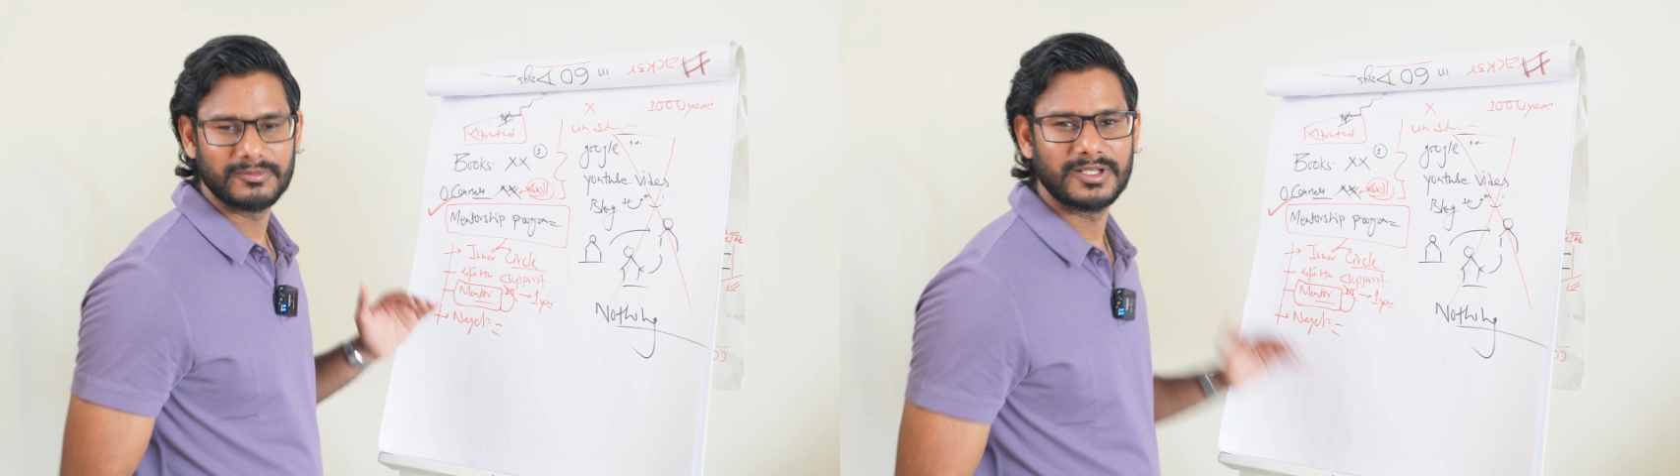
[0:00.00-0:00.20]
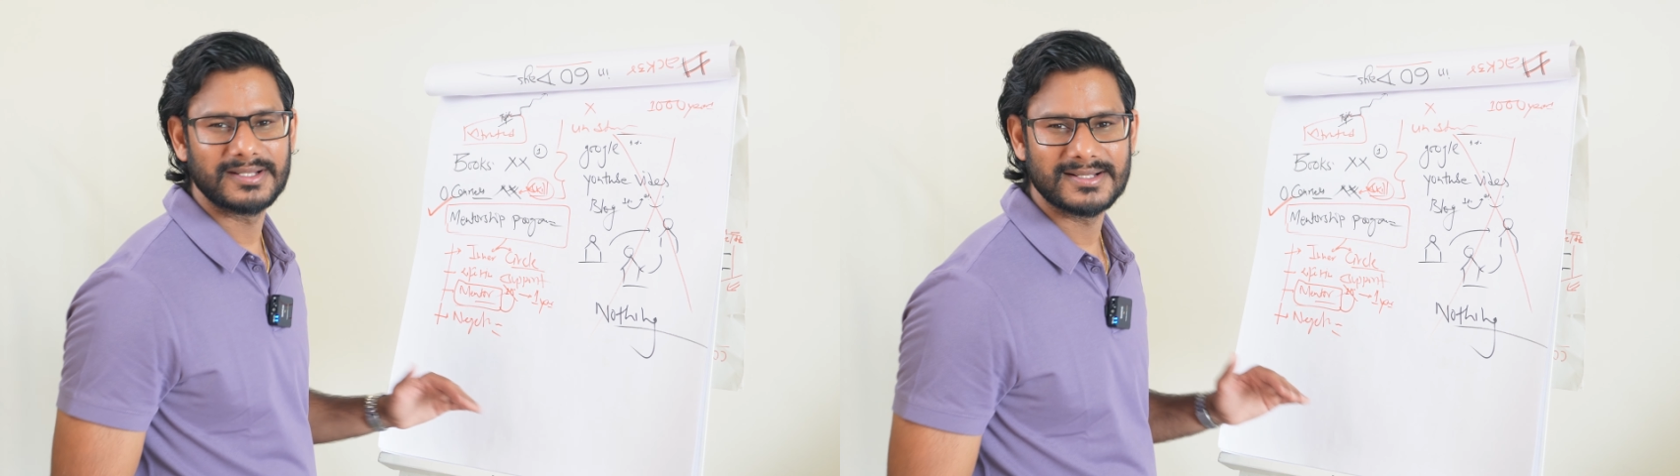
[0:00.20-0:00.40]

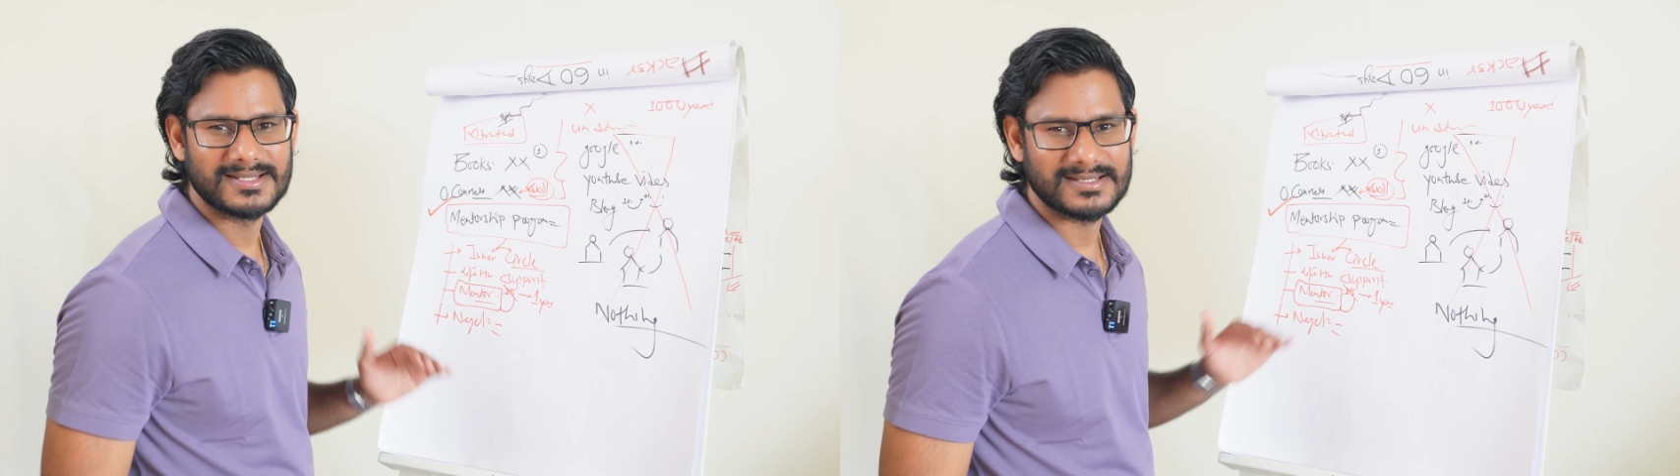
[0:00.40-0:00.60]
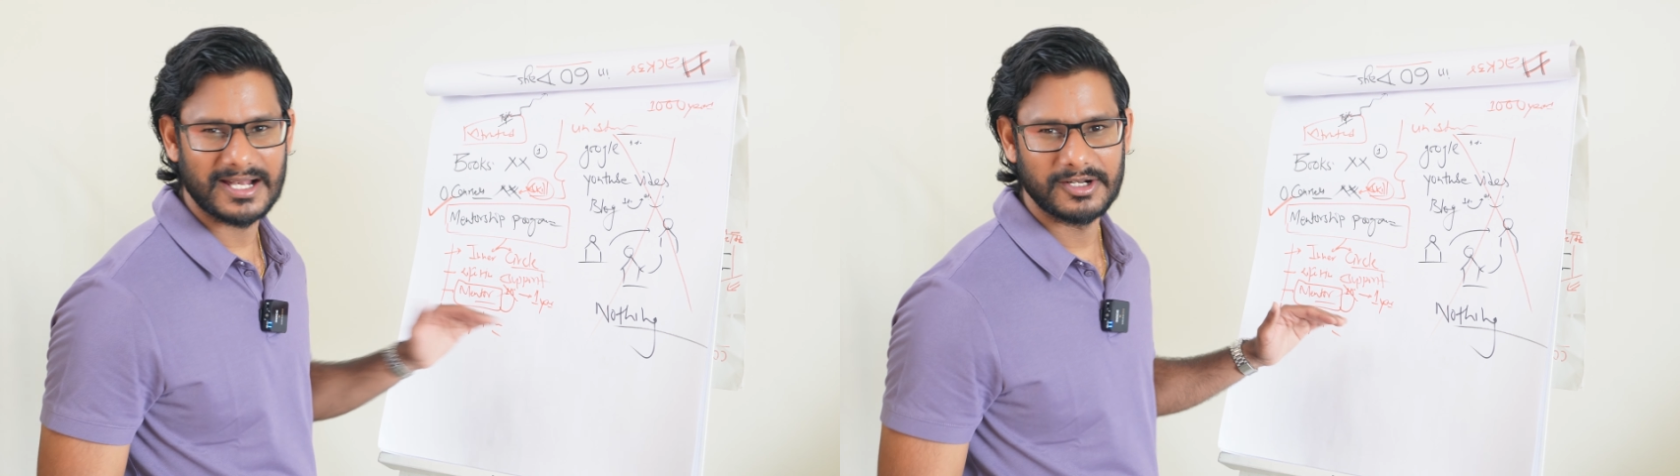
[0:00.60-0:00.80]
the things
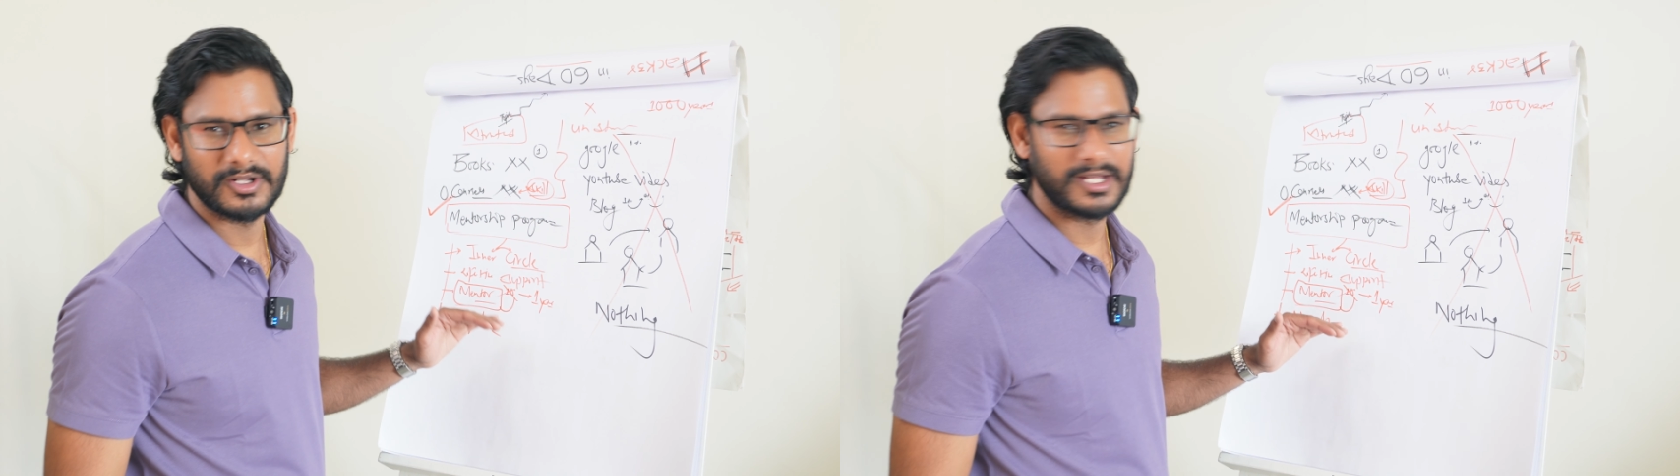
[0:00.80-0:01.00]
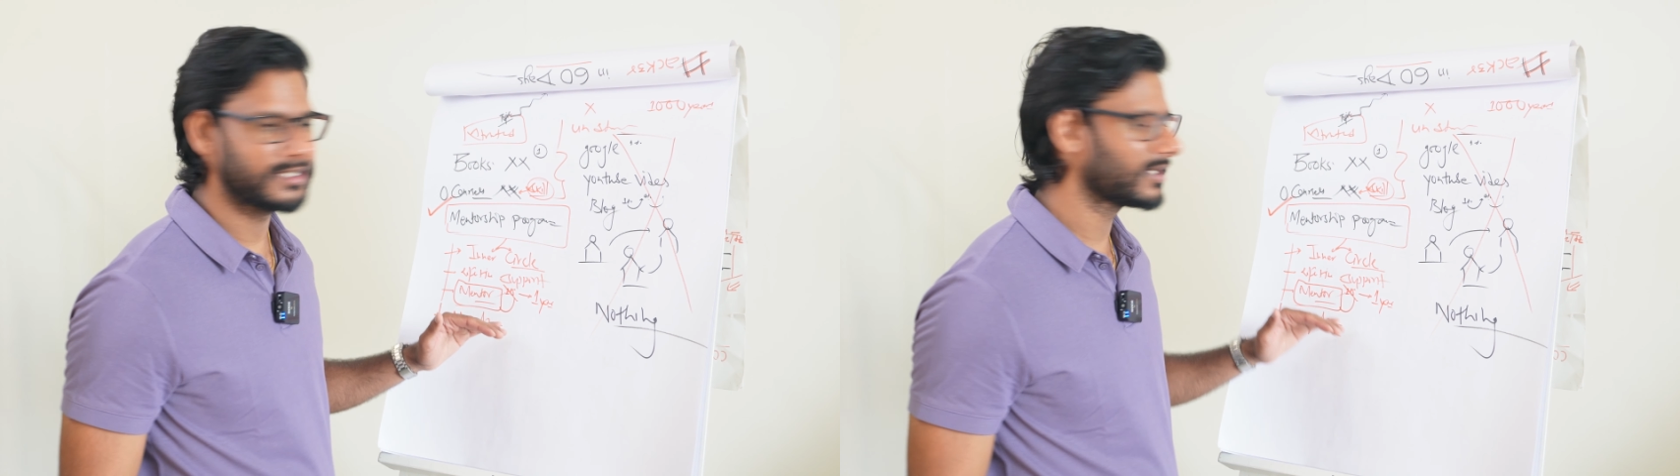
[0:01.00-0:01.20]
inside your
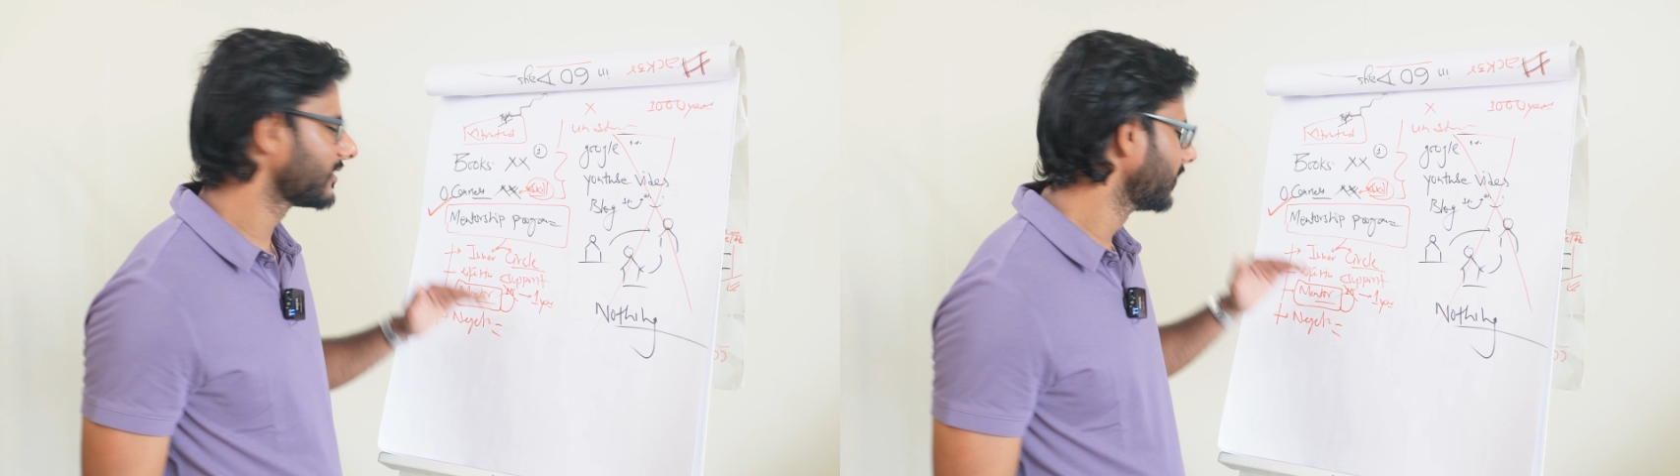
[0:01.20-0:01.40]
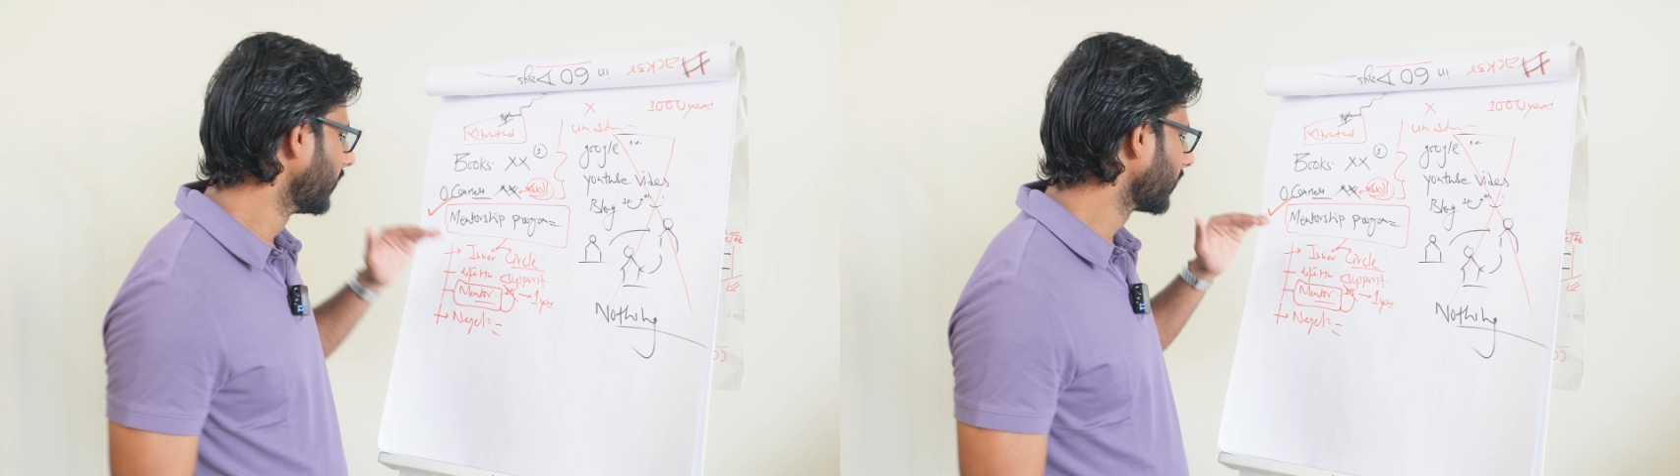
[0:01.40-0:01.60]

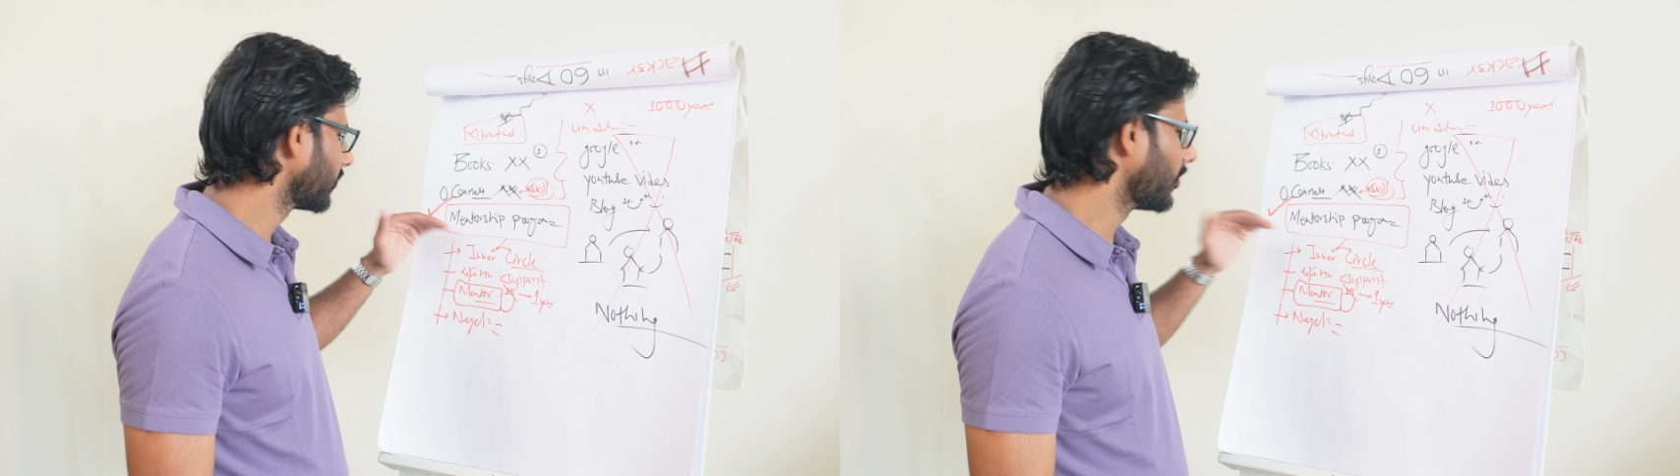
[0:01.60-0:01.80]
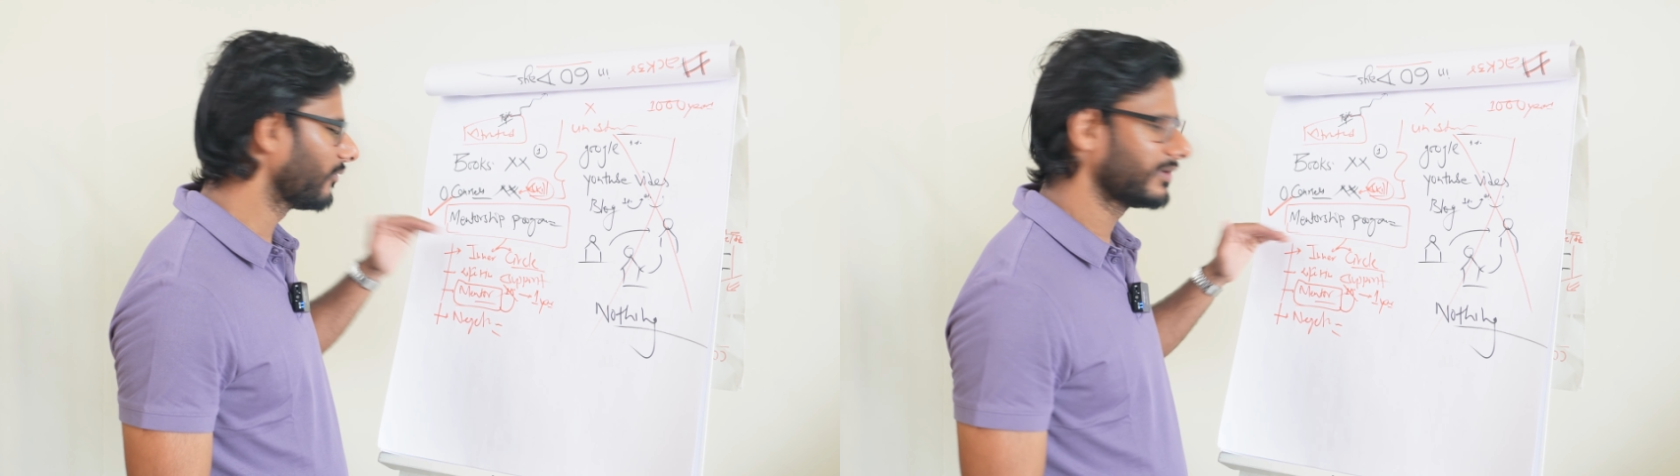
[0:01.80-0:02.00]
career, go